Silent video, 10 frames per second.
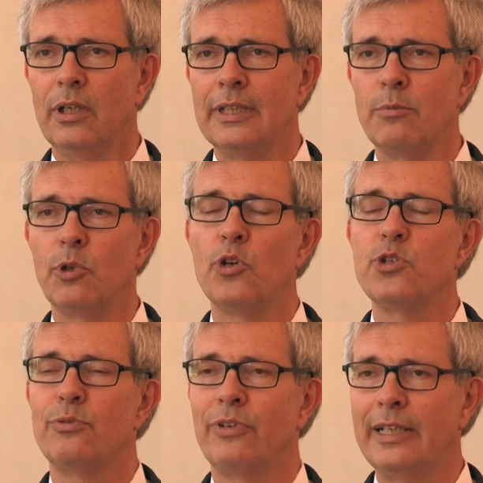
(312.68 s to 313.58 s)
they will
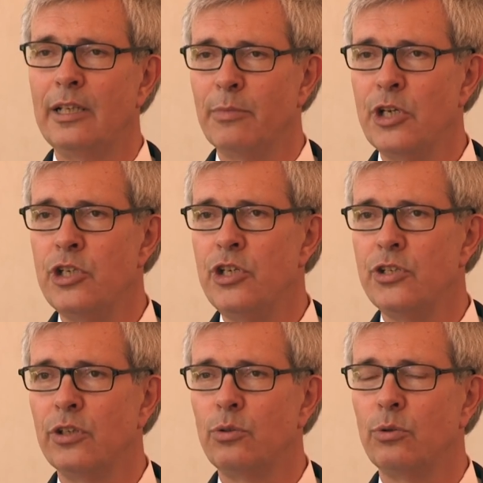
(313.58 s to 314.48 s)
also find it much
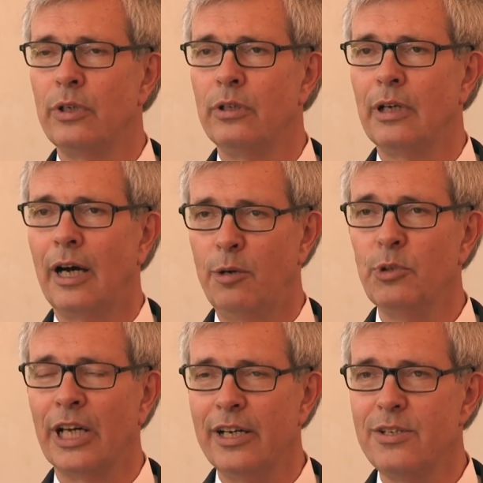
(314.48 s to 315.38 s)
easier to
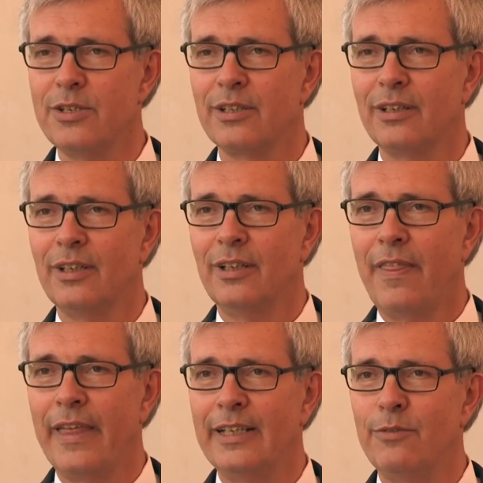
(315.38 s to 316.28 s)
harmonize
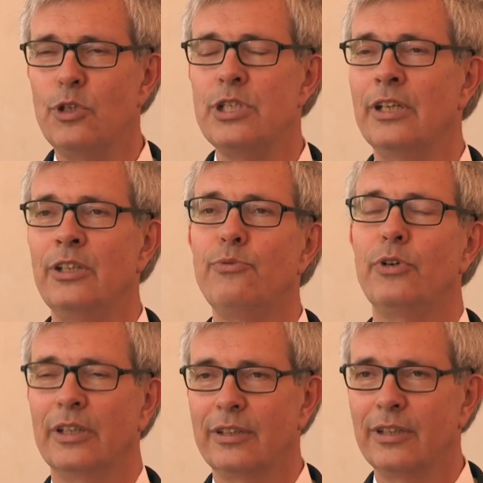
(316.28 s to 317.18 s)
than if these are
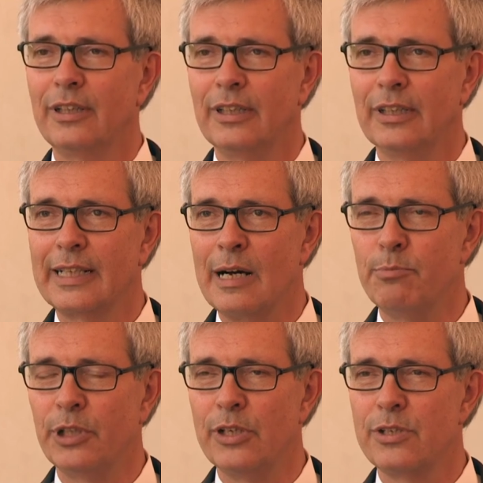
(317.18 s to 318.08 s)
different uh,
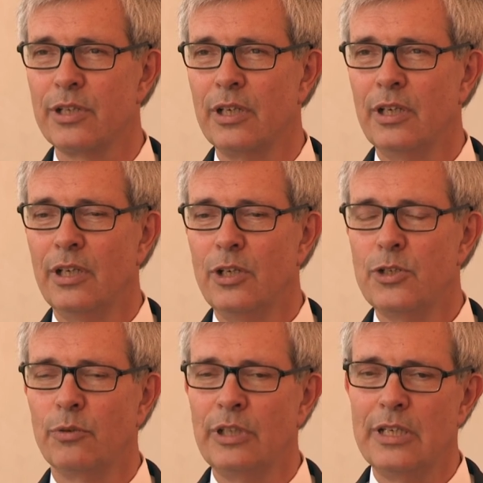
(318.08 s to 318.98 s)
companies.
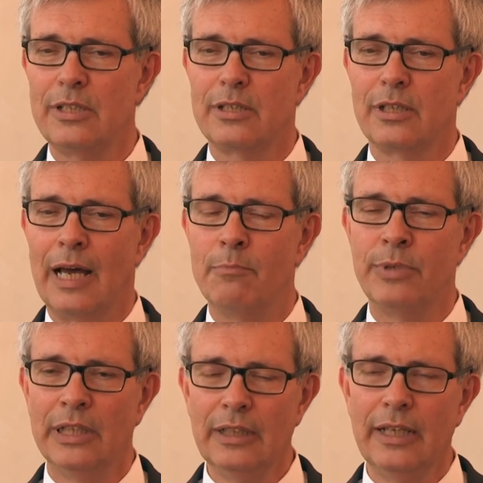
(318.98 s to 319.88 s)
So these
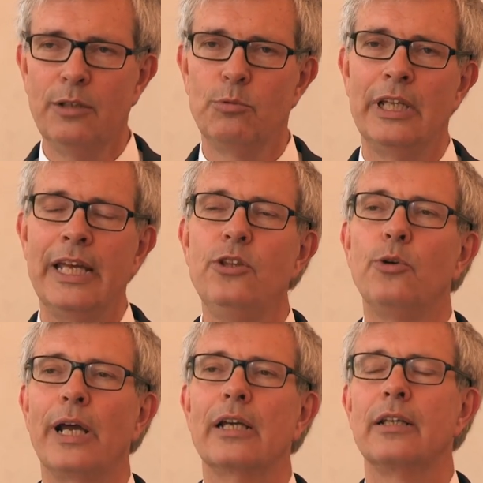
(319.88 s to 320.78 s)
unbundling will
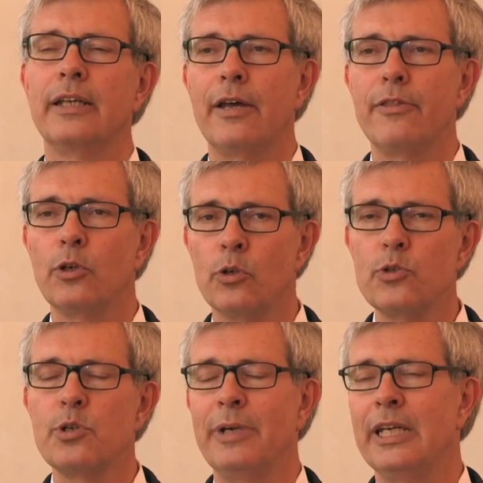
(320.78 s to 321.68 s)
indirectly, I think,
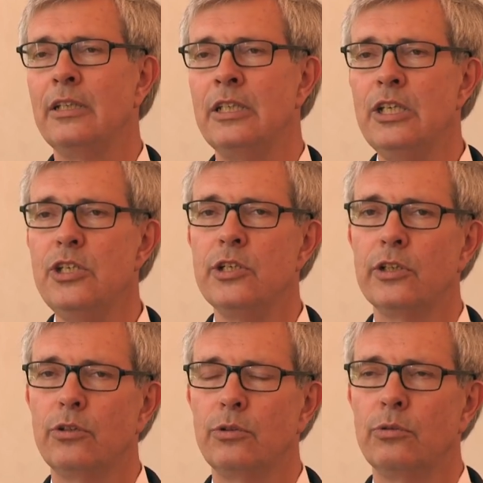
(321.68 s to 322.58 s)
also make it
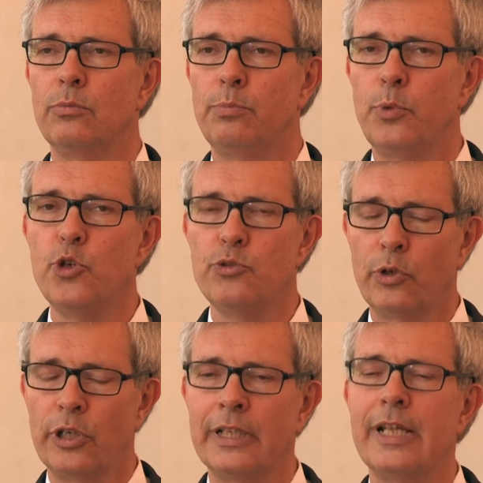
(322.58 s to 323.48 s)
easier to push
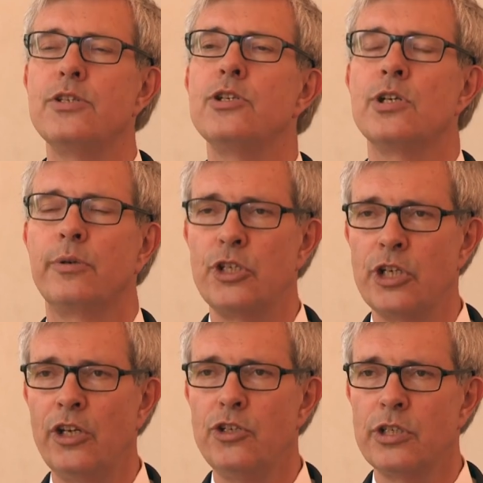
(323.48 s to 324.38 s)
for the necessary
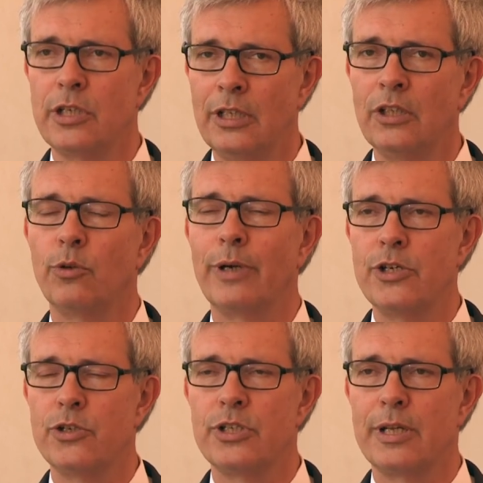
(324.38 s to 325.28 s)
changes and
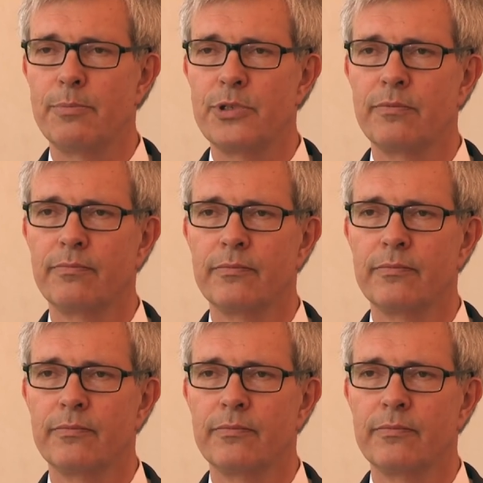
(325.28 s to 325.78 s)
integration steps.